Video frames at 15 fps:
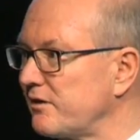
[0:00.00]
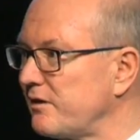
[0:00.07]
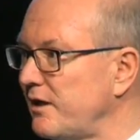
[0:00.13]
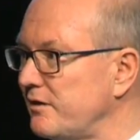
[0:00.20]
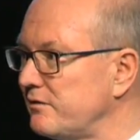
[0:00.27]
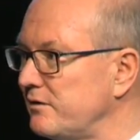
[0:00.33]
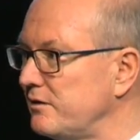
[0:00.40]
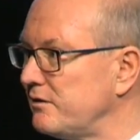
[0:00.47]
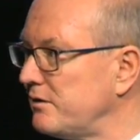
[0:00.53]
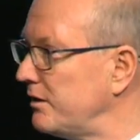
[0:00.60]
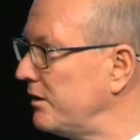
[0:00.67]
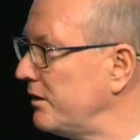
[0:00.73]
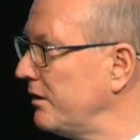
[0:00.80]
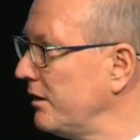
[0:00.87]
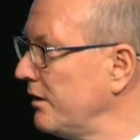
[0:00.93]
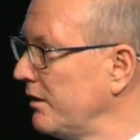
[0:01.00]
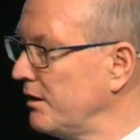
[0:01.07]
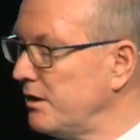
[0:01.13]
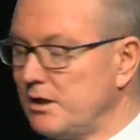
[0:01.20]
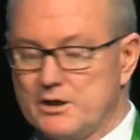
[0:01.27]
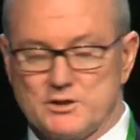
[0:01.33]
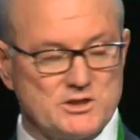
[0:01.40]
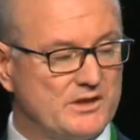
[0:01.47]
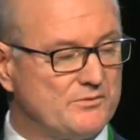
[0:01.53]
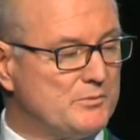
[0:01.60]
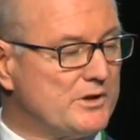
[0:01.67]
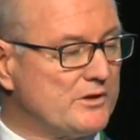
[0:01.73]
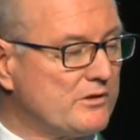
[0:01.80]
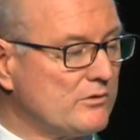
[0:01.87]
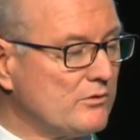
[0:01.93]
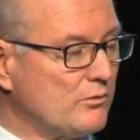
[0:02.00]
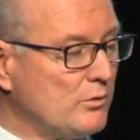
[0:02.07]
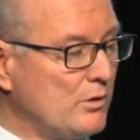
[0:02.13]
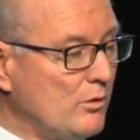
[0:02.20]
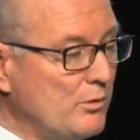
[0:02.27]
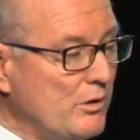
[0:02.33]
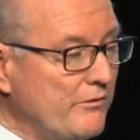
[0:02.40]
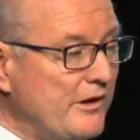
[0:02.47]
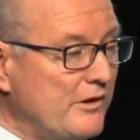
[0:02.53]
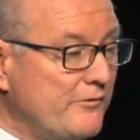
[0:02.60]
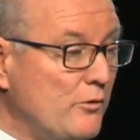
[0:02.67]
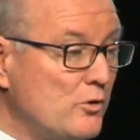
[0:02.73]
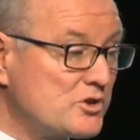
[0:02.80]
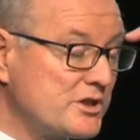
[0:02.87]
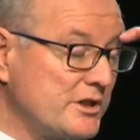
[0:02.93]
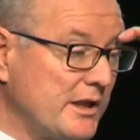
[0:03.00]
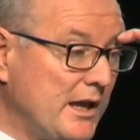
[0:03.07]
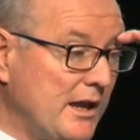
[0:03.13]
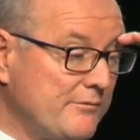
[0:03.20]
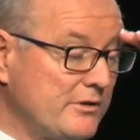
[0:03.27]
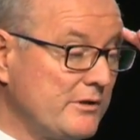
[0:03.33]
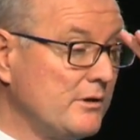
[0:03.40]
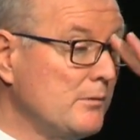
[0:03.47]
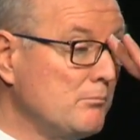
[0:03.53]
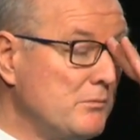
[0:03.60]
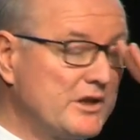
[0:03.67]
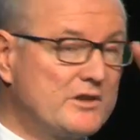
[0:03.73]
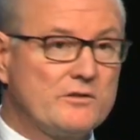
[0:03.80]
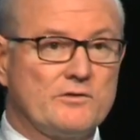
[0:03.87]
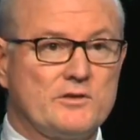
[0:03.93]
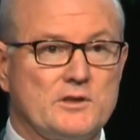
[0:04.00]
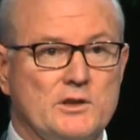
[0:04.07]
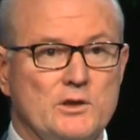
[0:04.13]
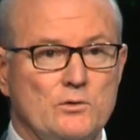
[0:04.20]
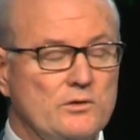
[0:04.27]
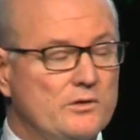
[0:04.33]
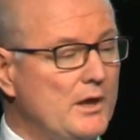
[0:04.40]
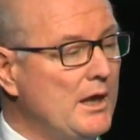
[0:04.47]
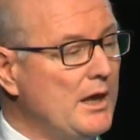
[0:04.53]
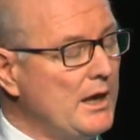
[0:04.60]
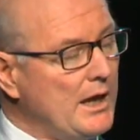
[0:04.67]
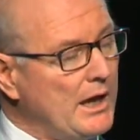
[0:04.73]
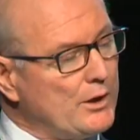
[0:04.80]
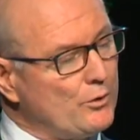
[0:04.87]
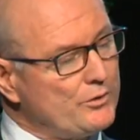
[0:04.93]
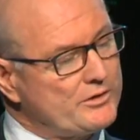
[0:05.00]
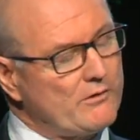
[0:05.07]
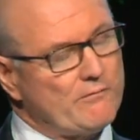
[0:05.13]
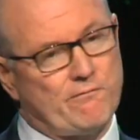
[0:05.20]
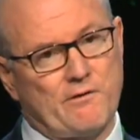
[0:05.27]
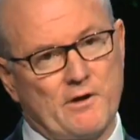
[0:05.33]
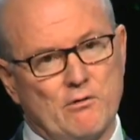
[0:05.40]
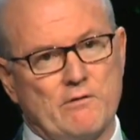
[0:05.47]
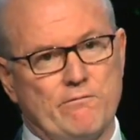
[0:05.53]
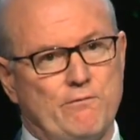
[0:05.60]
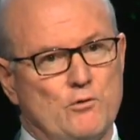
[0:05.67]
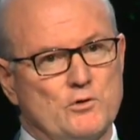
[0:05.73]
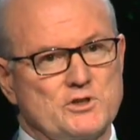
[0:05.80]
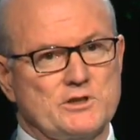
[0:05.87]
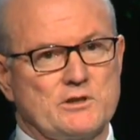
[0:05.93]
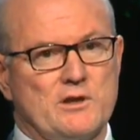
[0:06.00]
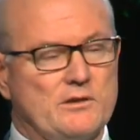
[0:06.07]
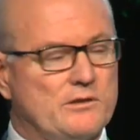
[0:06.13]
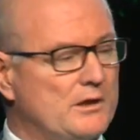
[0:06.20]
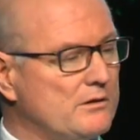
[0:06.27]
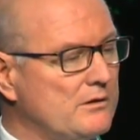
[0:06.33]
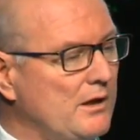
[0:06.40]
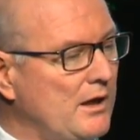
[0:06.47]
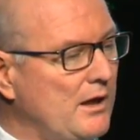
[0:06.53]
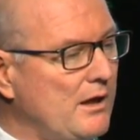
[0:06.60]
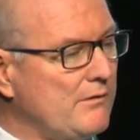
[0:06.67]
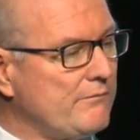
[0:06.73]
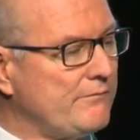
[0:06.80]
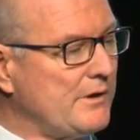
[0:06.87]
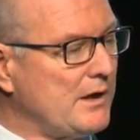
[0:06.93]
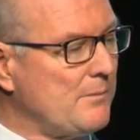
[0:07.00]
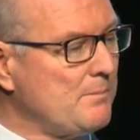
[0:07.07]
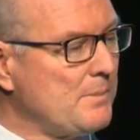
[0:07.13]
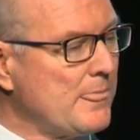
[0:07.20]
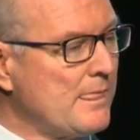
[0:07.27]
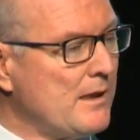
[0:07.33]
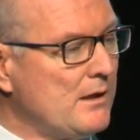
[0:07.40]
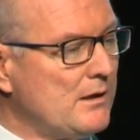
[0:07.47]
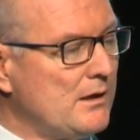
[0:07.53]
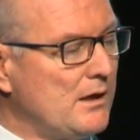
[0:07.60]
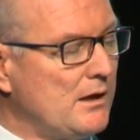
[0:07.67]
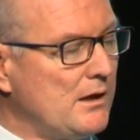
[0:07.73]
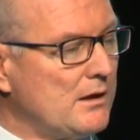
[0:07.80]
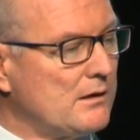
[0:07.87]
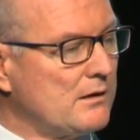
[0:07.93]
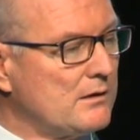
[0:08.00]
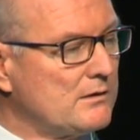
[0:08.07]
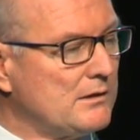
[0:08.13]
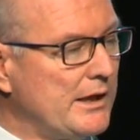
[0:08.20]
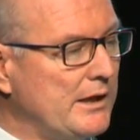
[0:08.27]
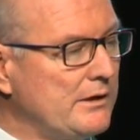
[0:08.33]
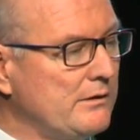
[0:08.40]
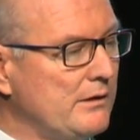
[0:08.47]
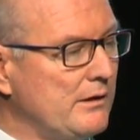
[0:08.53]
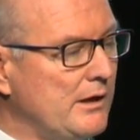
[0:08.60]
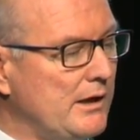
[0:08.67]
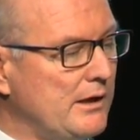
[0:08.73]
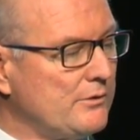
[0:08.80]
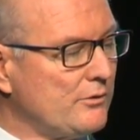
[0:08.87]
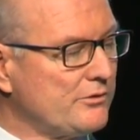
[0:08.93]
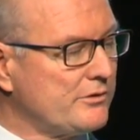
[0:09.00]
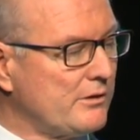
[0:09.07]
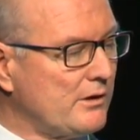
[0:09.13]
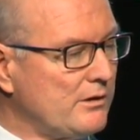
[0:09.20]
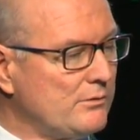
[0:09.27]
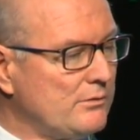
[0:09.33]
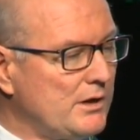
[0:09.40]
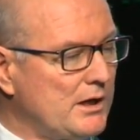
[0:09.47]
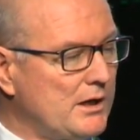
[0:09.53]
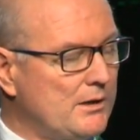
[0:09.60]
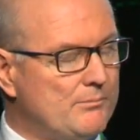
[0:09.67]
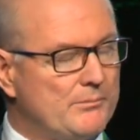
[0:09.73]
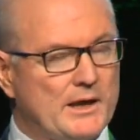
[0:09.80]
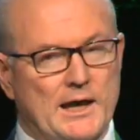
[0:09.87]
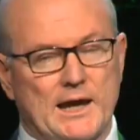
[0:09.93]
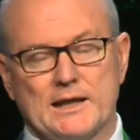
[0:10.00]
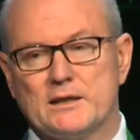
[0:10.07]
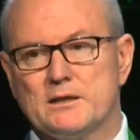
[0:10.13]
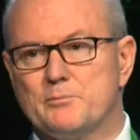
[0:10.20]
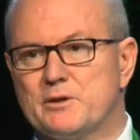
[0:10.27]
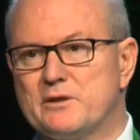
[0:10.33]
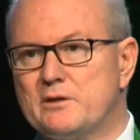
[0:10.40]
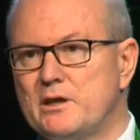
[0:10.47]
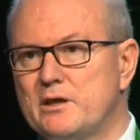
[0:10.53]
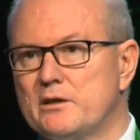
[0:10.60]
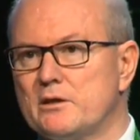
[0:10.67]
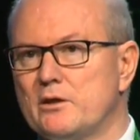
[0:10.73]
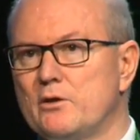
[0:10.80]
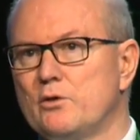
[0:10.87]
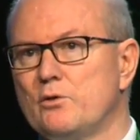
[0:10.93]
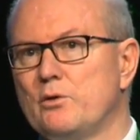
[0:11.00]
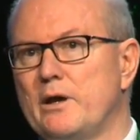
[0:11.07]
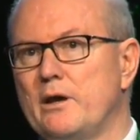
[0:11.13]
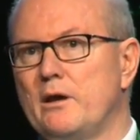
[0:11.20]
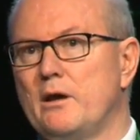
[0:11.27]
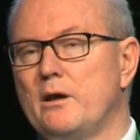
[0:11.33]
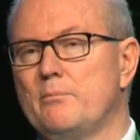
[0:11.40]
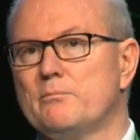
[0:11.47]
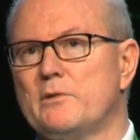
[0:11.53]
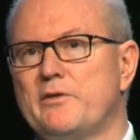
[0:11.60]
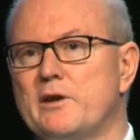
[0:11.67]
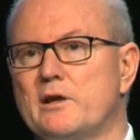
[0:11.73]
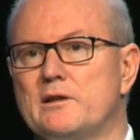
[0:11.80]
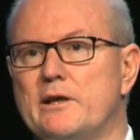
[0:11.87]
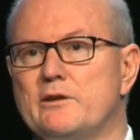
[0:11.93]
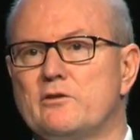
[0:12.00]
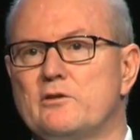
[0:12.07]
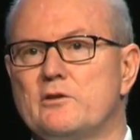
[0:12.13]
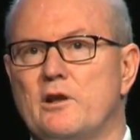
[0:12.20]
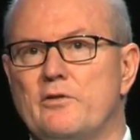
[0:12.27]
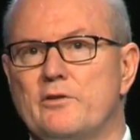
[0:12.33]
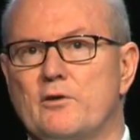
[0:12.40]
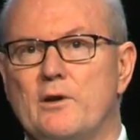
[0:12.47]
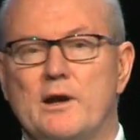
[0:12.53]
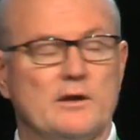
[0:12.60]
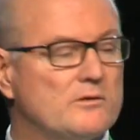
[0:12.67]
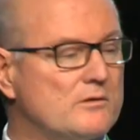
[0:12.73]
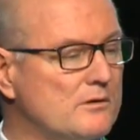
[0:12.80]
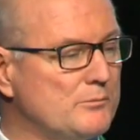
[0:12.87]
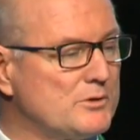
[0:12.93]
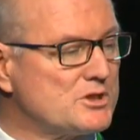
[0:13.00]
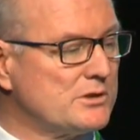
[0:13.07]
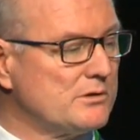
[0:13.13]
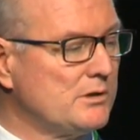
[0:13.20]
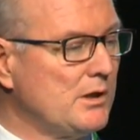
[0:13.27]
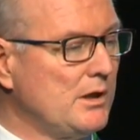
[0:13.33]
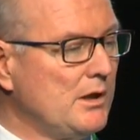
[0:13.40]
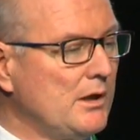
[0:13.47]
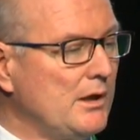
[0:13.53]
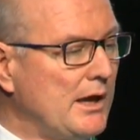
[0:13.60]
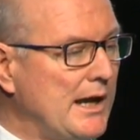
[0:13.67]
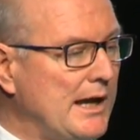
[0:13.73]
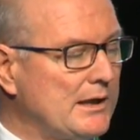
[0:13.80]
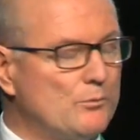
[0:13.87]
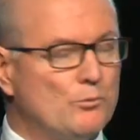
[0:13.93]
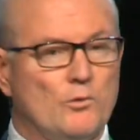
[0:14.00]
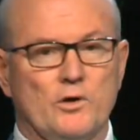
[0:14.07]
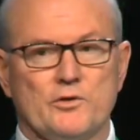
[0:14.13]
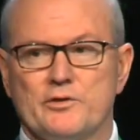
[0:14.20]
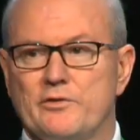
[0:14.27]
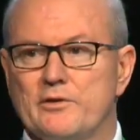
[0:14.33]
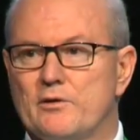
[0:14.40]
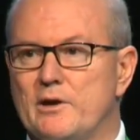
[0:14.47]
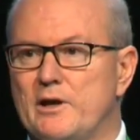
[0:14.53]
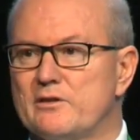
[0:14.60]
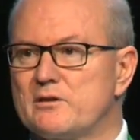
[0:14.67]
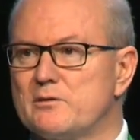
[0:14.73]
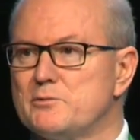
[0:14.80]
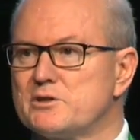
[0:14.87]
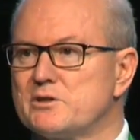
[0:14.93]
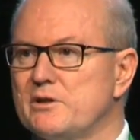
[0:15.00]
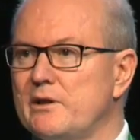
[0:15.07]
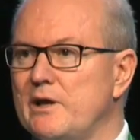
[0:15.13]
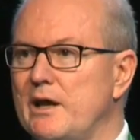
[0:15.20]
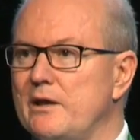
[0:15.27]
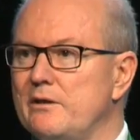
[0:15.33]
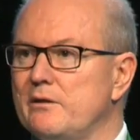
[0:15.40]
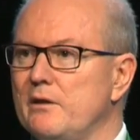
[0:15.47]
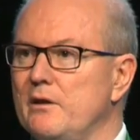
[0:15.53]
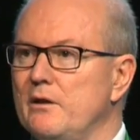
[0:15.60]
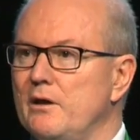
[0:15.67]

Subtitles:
ex-ACT Chief Minister as well. We were very fortunate to have the mix of skills, and also very fortunate, I think, to have Glenn and also Alan in particular, who I think Glenn's still on the Grants Commission. Alan was on the Grants Commission, and